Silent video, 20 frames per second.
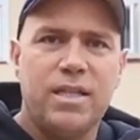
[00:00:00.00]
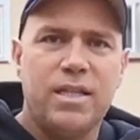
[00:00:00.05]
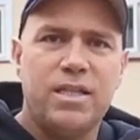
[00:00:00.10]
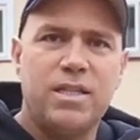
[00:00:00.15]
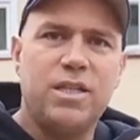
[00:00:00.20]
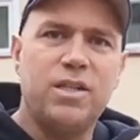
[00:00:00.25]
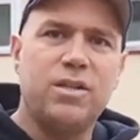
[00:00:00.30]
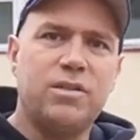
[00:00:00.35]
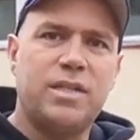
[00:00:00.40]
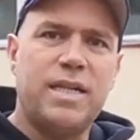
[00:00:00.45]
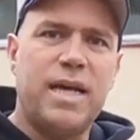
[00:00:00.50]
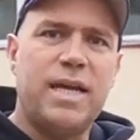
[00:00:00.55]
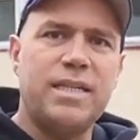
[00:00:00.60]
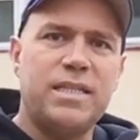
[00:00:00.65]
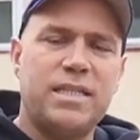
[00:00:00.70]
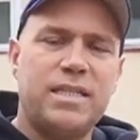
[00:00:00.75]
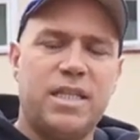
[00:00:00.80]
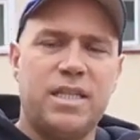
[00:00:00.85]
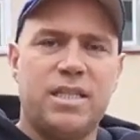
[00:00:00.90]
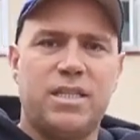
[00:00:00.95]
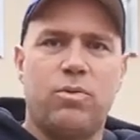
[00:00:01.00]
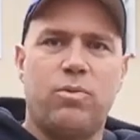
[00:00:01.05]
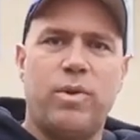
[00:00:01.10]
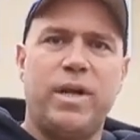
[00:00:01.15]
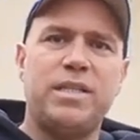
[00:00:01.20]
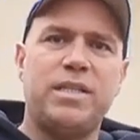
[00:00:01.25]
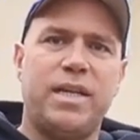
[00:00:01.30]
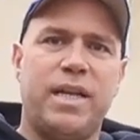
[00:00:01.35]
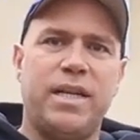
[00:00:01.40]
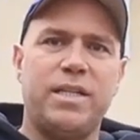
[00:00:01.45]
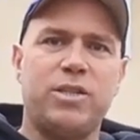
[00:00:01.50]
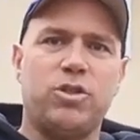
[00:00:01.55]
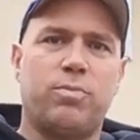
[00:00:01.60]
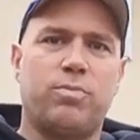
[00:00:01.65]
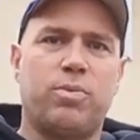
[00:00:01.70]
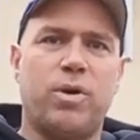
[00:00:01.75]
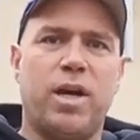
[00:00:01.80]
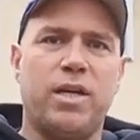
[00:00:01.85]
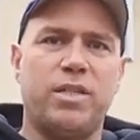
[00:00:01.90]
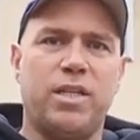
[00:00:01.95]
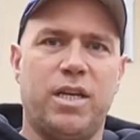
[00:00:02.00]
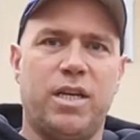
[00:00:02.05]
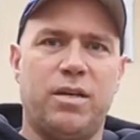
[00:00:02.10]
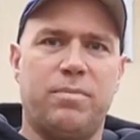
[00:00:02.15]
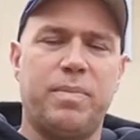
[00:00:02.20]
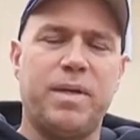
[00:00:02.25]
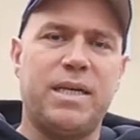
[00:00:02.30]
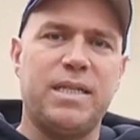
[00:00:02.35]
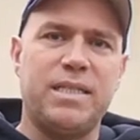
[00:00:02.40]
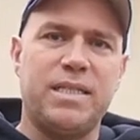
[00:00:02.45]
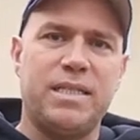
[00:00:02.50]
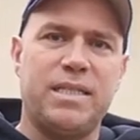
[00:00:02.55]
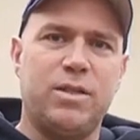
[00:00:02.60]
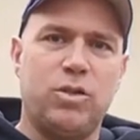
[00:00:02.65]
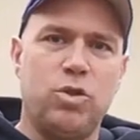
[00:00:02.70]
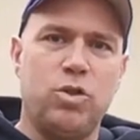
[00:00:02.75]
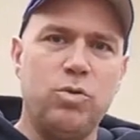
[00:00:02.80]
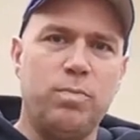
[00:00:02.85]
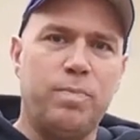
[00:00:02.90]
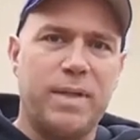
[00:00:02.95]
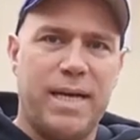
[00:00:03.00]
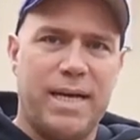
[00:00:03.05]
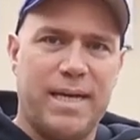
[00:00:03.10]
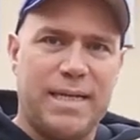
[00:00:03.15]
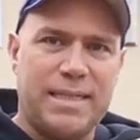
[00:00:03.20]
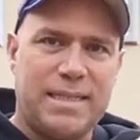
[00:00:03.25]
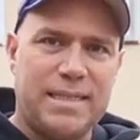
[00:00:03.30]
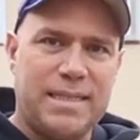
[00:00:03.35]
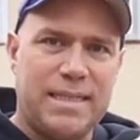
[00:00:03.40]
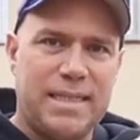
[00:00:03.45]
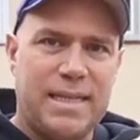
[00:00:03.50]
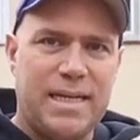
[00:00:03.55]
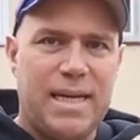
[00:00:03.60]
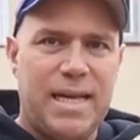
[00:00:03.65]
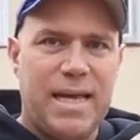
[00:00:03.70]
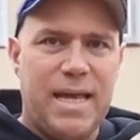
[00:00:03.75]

She goes, then it's just a residential project because it's a duplex.